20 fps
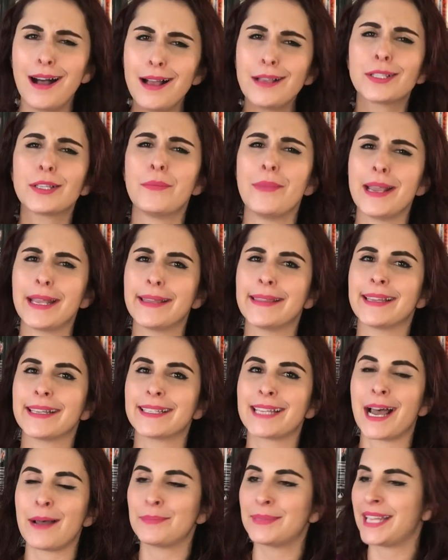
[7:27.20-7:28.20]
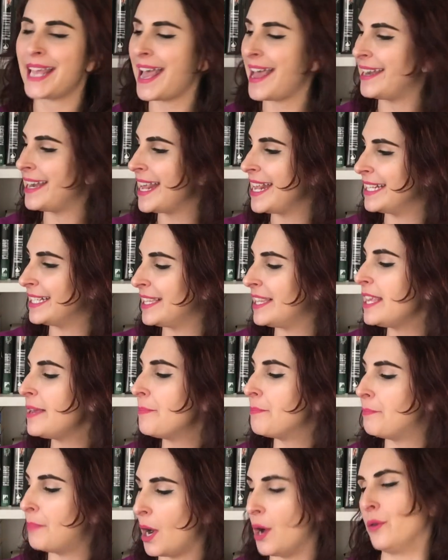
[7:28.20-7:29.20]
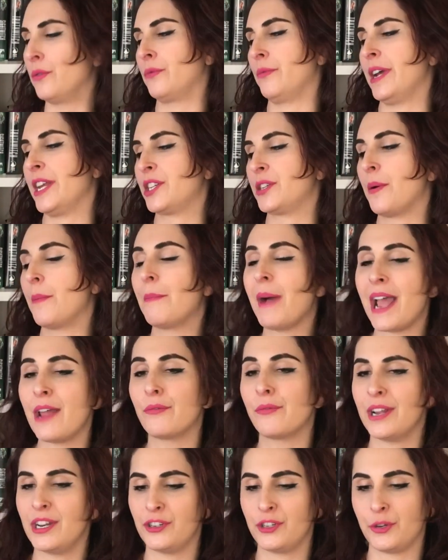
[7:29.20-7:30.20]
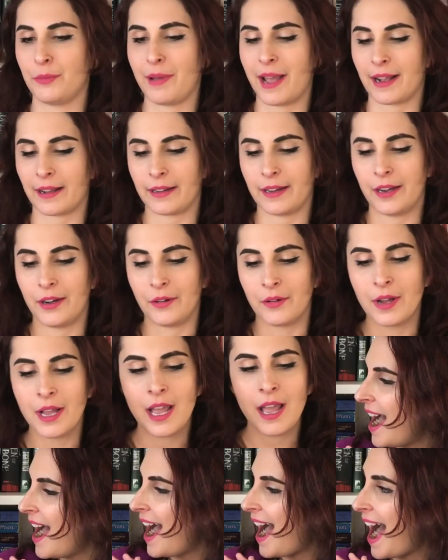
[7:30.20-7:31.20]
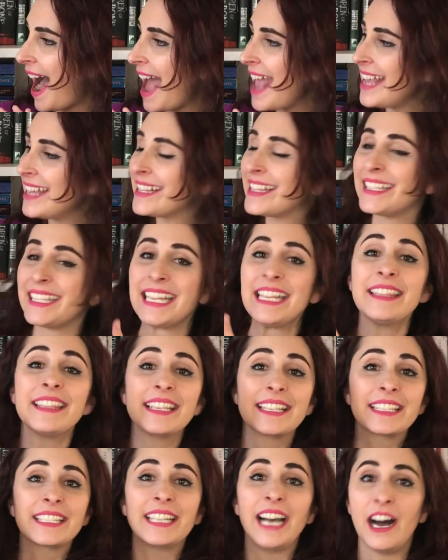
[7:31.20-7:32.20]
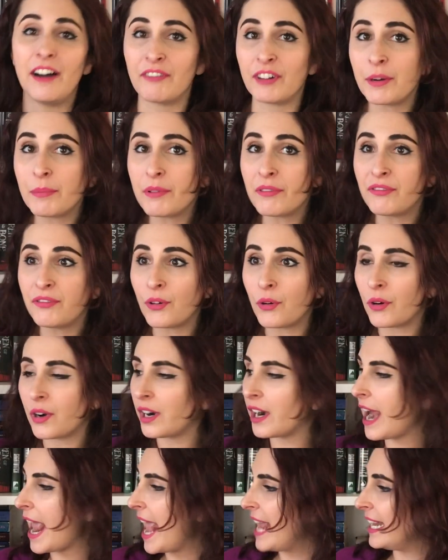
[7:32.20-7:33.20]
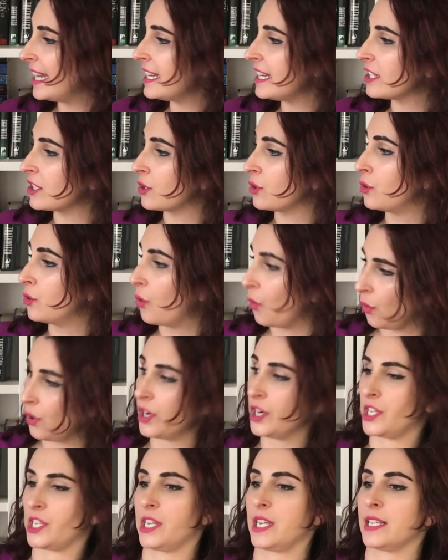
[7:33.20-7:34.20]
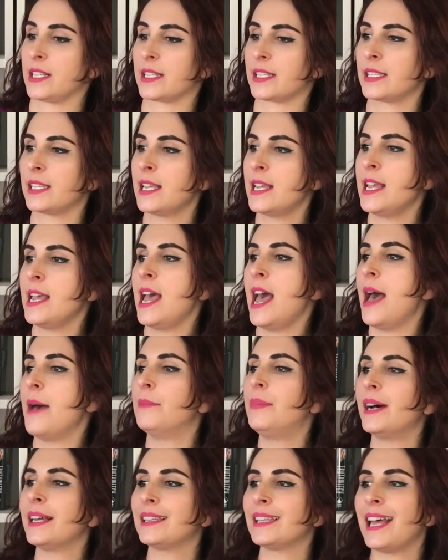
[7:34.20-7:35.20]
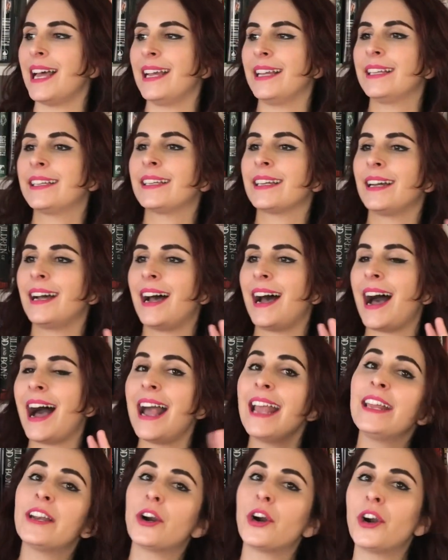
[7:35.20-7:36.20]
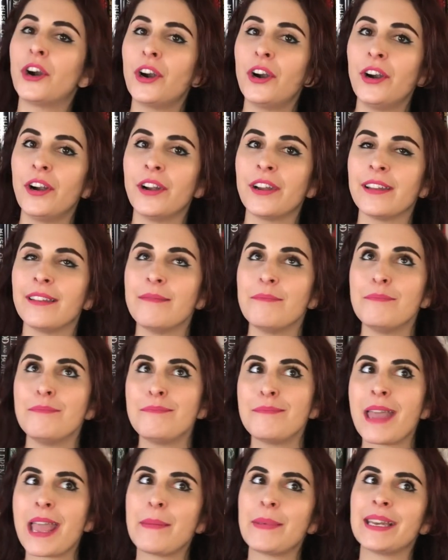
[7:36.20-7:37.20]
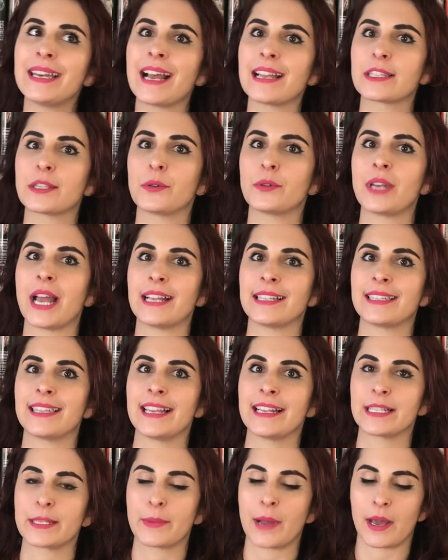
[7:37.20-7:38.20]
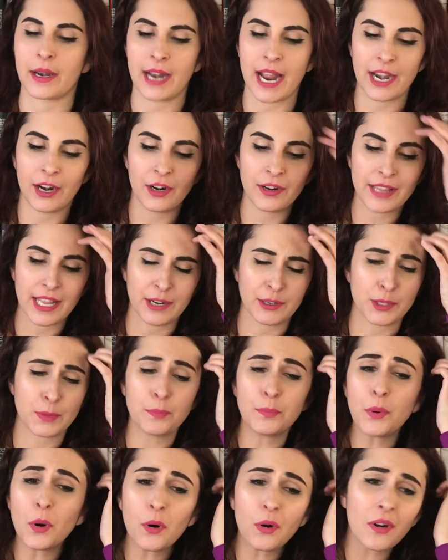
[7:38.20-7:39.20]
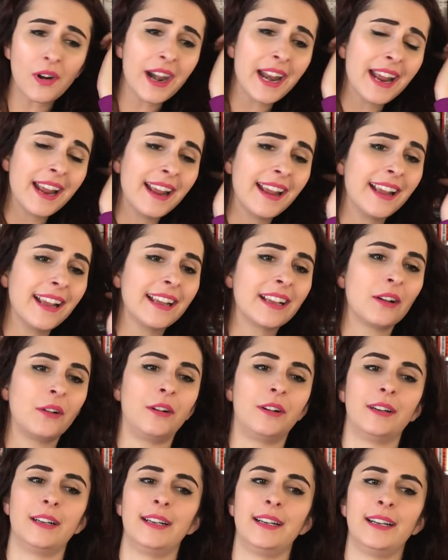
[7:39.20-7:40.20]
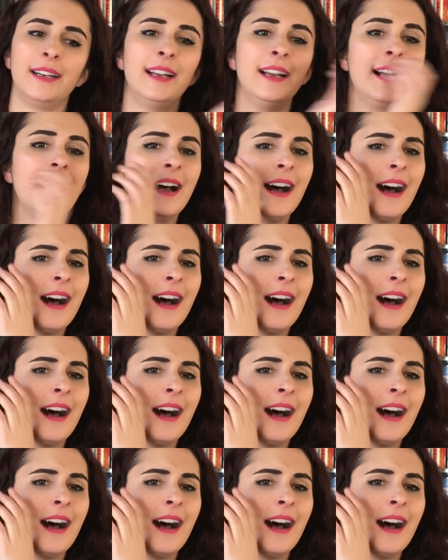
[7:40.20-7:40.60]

also making the top 10 is The Bone Witch by Rin Chupeco. I had seen this cover before and it is gorgeous, but like I had heard maybe not so nice things about it. I heard that it's boring or